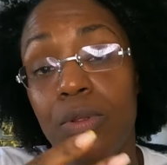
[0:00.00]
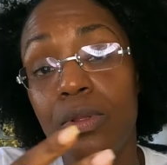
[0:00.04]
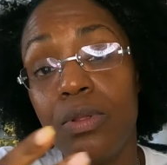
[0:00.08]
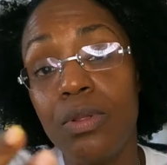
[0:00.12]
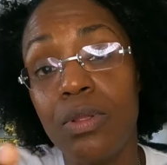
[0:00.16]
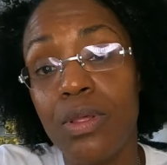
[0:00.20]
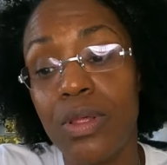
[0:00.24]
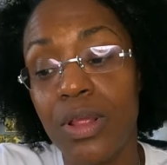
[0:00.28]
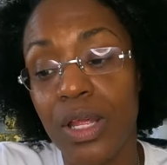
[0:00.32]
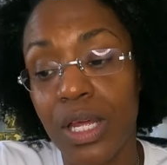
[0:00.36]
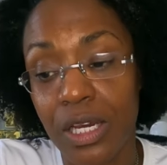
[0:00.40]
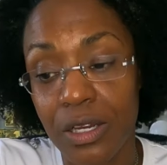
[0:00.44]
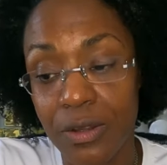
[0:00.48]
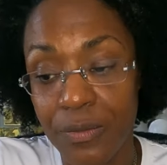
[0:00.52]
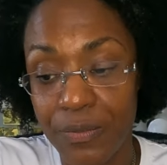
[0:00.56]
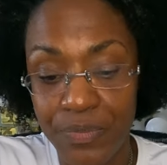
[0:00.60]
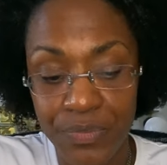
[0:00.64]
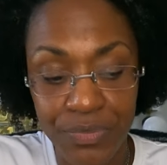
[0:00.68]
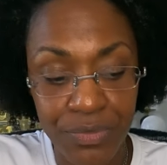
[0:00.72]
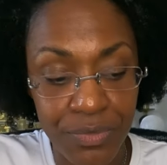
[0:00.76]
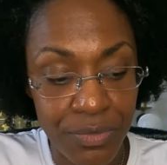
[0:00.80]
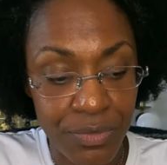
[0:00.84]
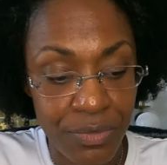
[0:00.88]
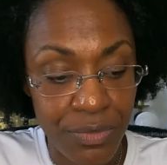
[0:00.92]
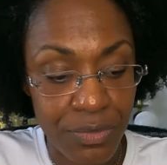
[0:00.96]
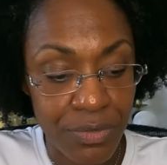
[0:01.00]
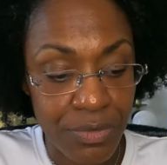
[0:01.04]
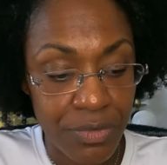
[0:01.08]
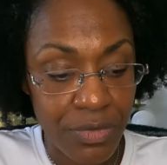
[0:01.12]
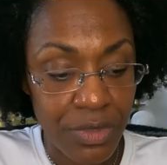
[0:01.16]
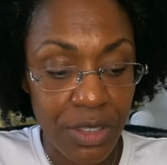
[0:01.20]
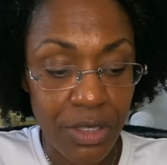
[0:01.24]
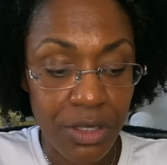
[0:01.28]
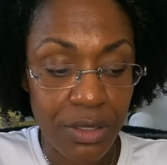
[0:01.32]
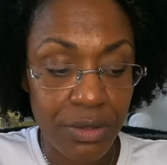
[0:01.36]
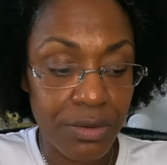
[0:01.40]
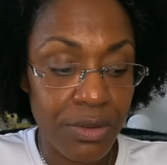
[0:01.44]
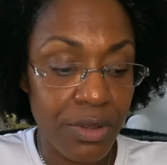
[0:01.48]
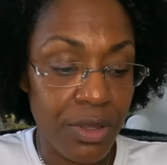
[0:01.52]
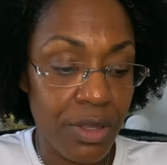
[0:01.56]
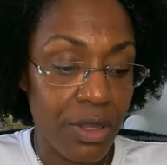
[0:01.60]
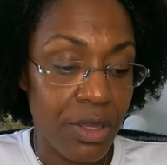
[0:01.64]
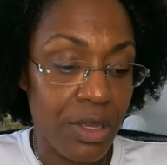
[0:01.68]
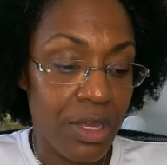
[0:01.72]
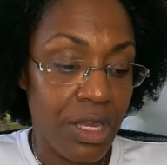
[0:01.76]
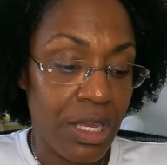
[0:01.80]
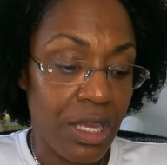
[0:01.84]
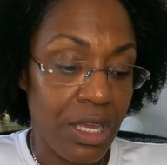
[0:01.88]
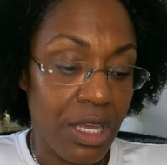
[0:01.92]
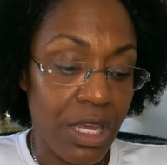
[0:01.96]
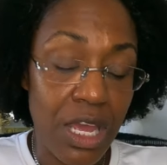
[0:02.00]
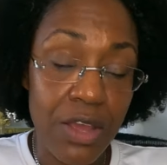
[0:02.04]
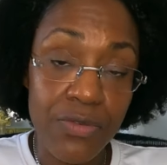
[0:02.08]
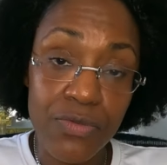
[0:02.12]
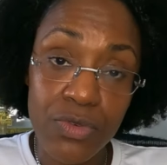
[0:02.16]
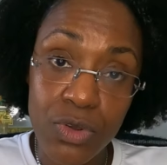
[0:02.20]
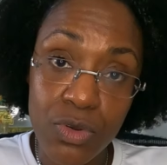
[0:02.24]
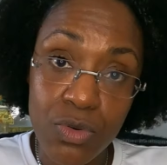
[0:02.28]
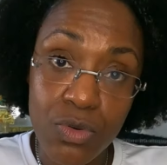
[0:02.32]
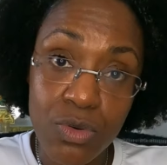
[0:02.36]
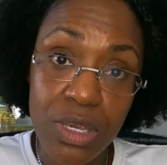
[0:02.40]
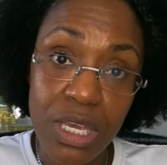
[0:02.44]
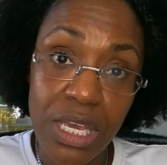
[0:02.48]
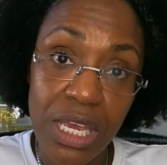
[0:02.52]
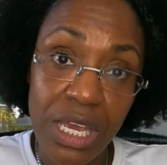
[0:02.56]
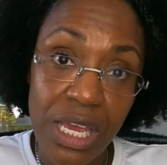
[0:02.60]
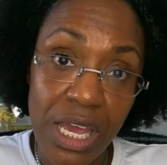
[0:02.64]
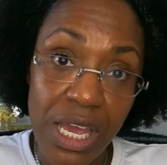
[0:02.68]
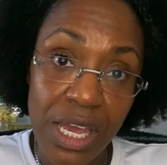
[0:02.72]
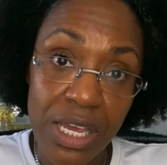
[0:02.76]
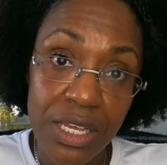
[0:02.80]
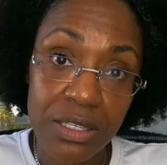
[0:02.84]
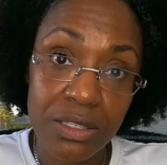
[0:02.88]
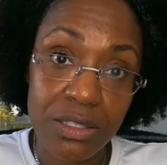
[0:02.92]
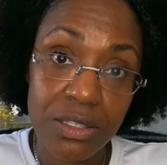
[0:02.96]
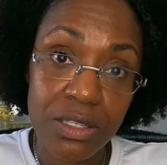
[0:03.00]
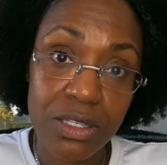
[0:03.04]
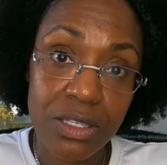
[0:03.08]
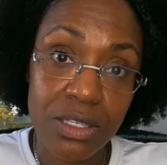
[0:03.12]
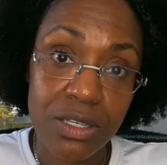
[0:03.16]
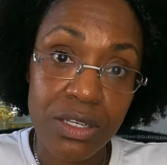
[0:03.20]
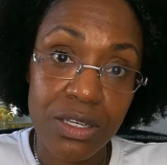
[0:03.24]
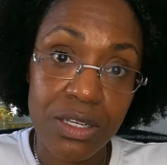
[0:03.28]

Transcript: Ugh. If you can't